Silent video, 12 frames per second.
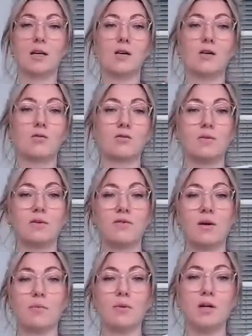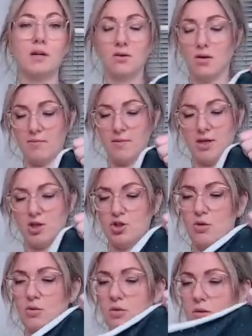it goes if I put it on my
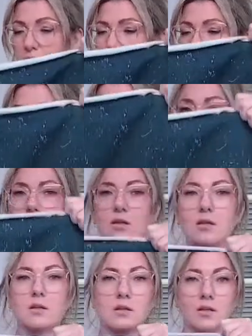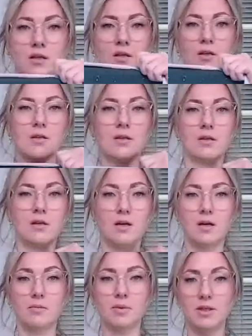shoulders
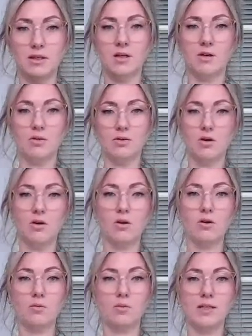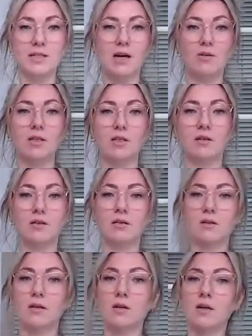up here it goes all the way down
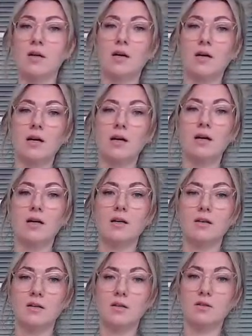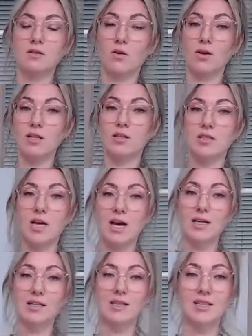here so it's
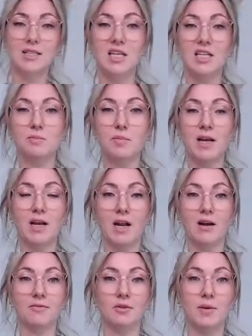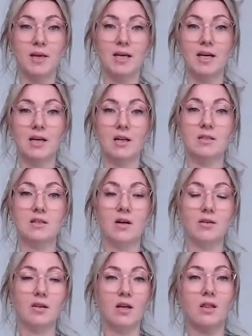uh, this is big enough to make an
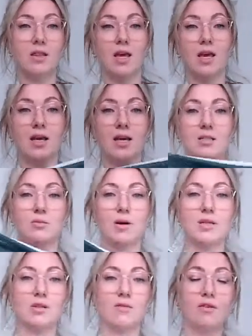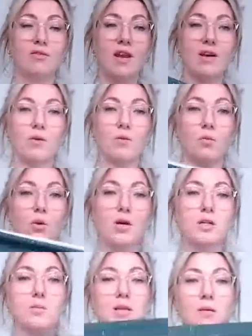adult thing as well. So if you've never
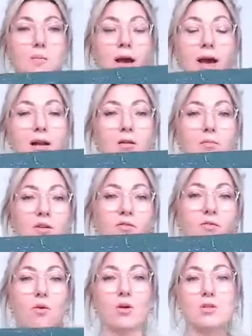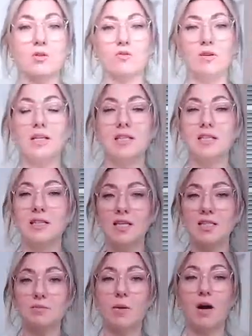worked with a panel before, so really
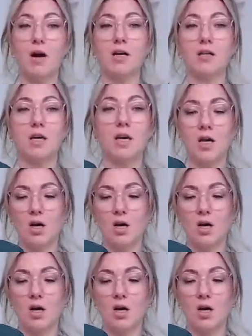this part